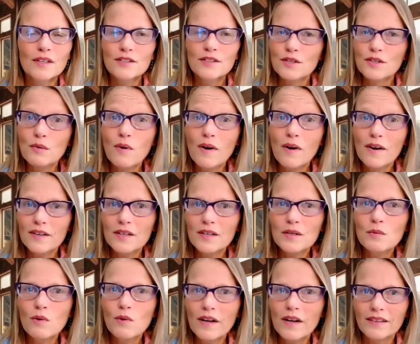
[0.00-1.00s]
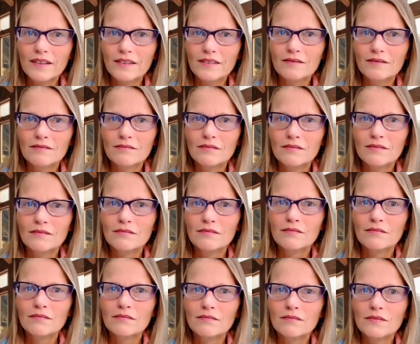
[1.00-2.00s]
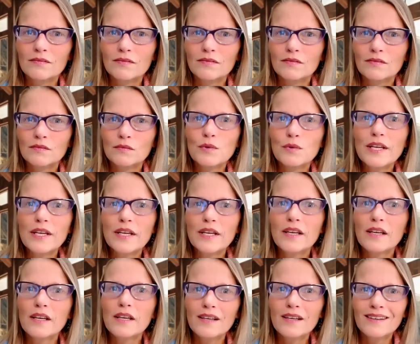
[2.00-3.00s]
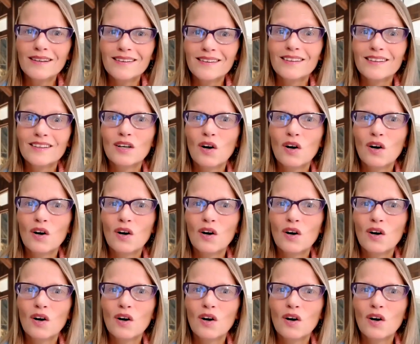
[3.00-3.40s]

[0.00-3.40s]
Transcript: So one-on-one, we